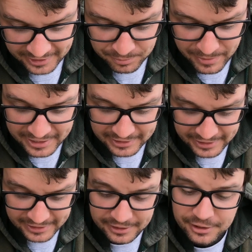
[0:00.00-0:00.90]
It's
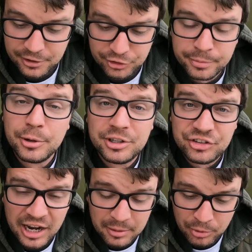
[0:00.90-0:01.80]
mainly Smoky
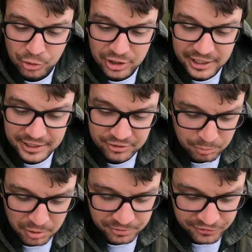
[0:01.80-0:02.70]
Jack boilies, a
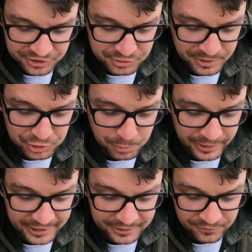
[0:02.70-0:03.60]
proper fish meal
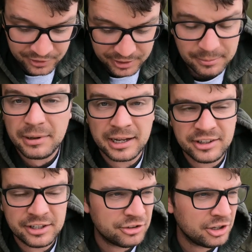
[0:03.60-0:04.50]
bait that I
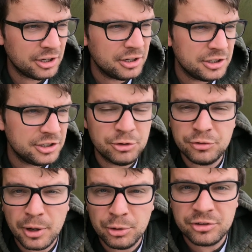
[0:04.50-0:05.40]
tend to
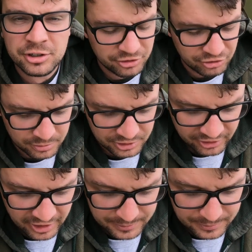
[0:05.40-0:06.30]
use most in the
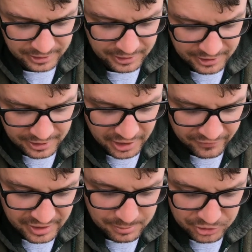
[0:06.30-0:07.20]
summertime.
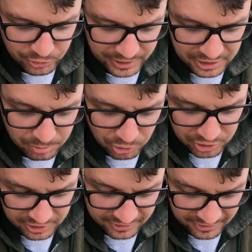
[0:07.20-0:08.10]
and then in between the
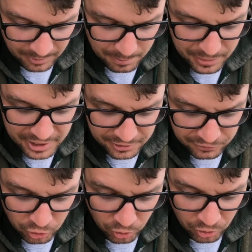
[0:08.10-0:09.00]
boilies is a bit
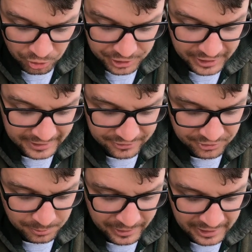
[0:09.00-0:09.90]
of corn and
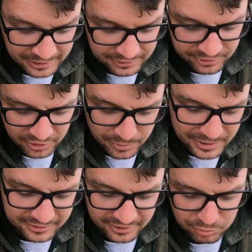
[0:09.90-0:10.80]
some pellets. So the
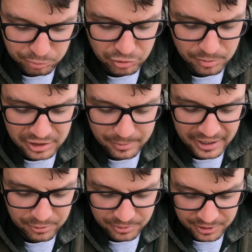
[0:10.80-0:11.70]
mix is probably
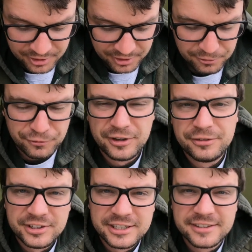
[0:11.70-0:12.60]
about
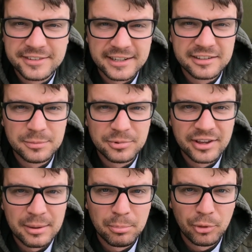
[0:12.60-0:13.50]
50 to
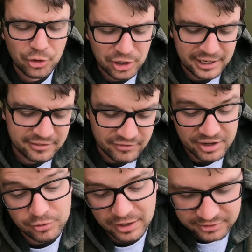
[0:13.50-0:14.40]
60% boilies, and
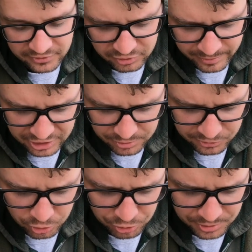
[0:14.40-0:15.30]
then the rest of it's made
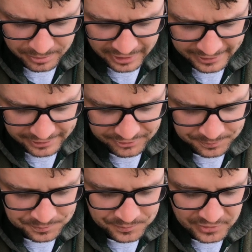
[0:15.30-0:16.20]
of corn and pellets.
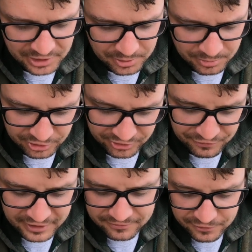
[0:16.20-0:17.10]
Because I
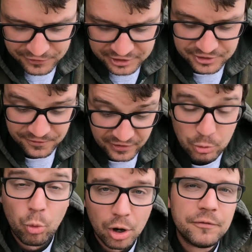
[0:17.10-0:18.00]
think the fish, they
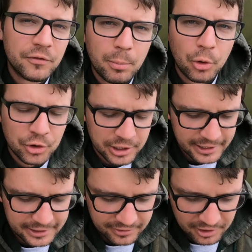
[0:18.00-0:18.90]
want the
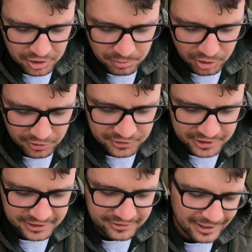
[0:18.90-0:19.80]
boilies, but
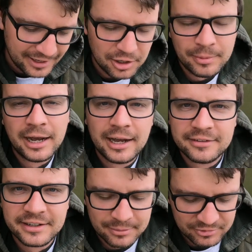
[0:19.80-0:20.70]
often it's a little bit
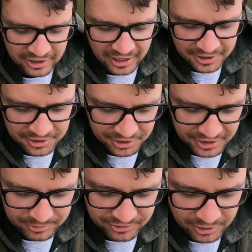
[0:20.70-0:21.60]
hard to get them started on
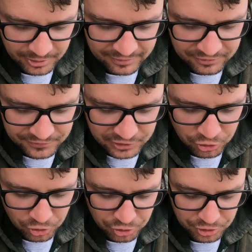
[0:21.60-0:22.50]
them. So having the
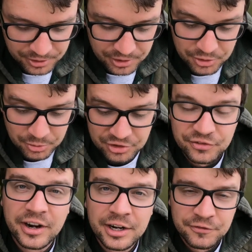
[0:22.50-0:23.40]
corn, which is
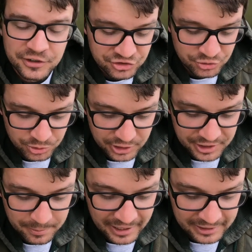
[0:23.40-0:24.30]
very visual,
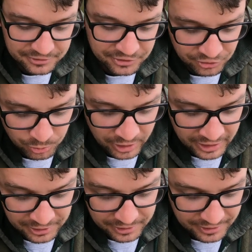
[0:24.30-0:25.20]
and the pellets as
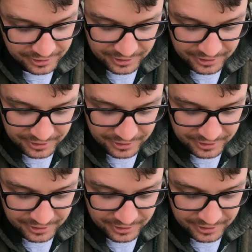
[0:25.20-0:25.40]
well,